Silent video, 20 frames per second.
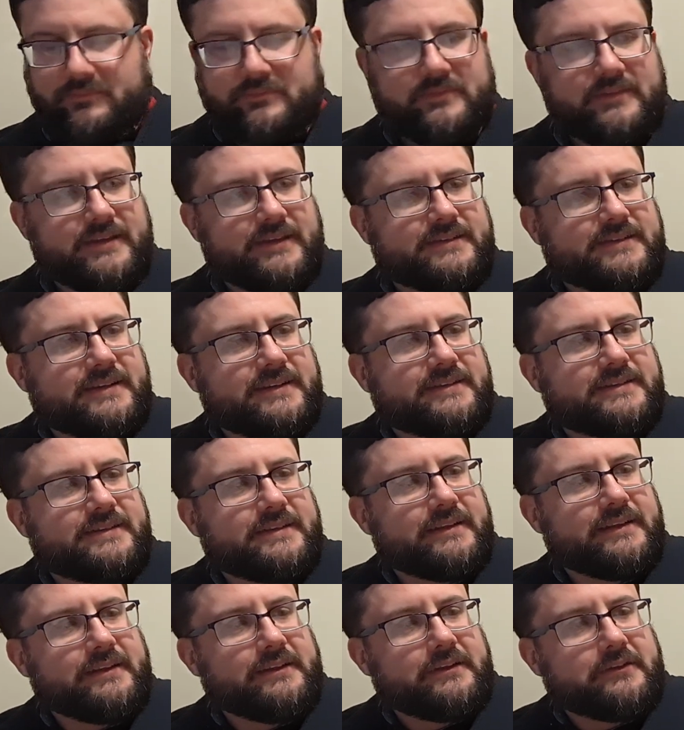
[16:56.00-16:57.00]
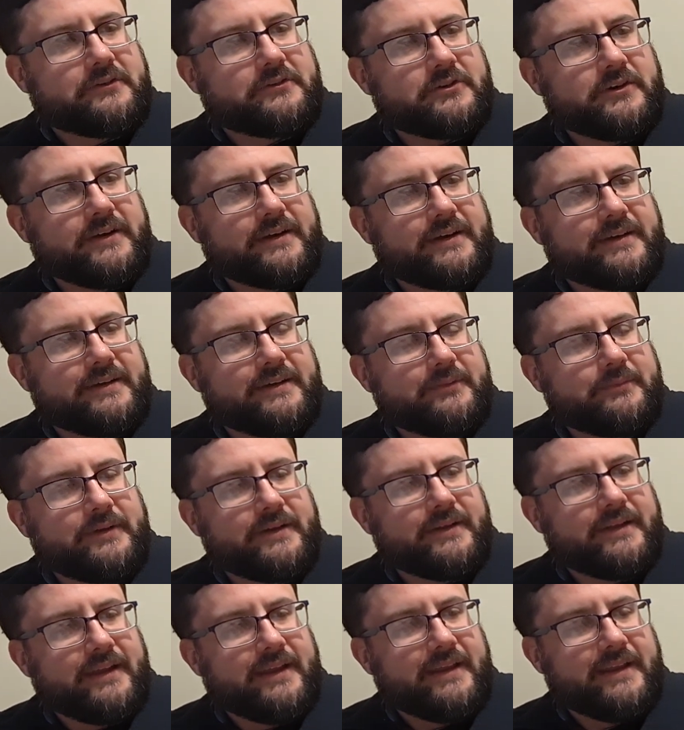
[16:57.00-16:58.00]
just a silly little trick,
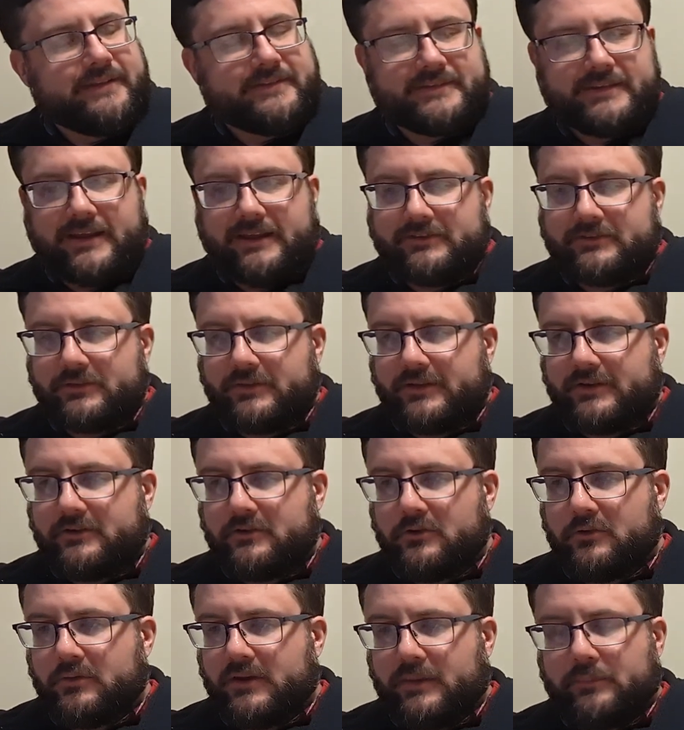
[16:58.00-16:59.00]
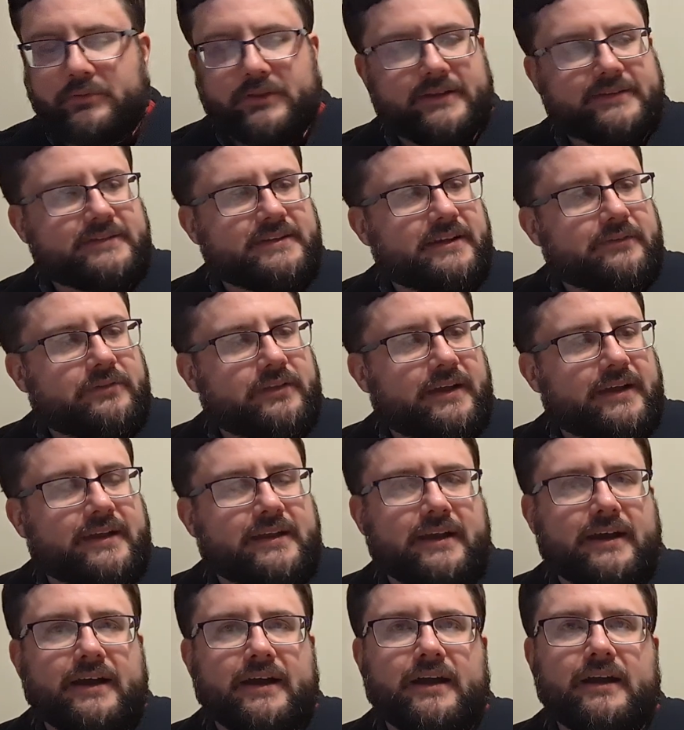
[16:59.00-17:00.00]
but it sounds really cool when I play stuff like
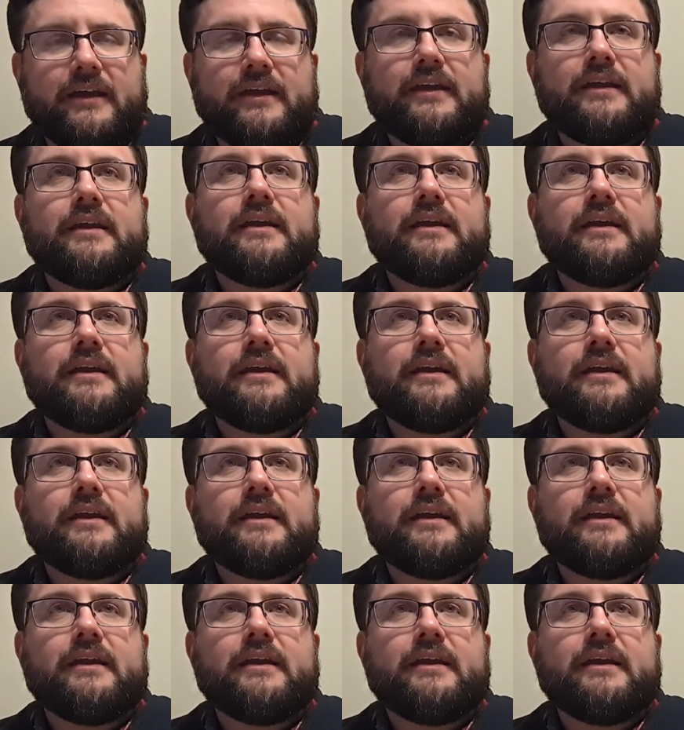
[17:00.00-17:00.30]
the